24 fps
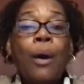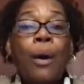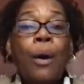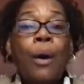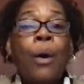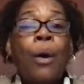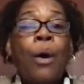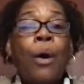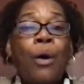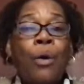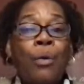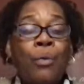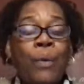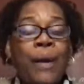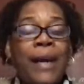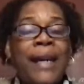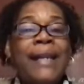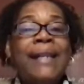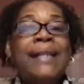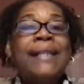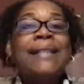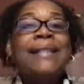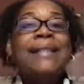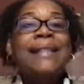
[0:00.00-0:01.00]

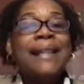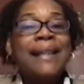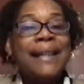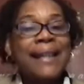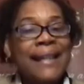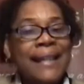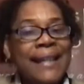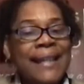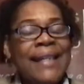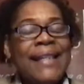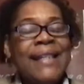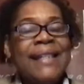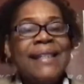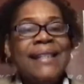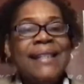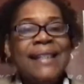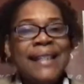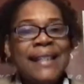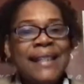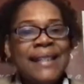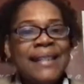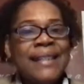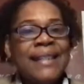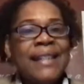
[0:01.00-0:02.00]
always the
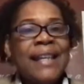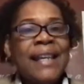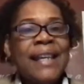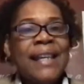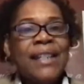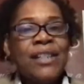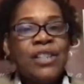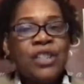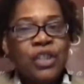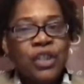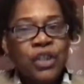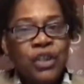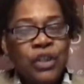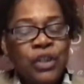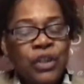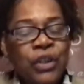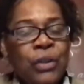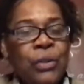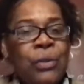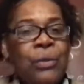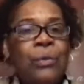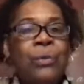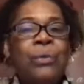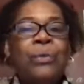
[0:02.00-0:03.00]
easiest thing to
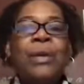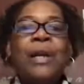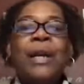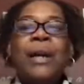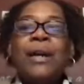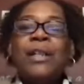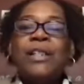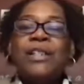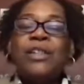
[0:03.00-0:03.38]
do.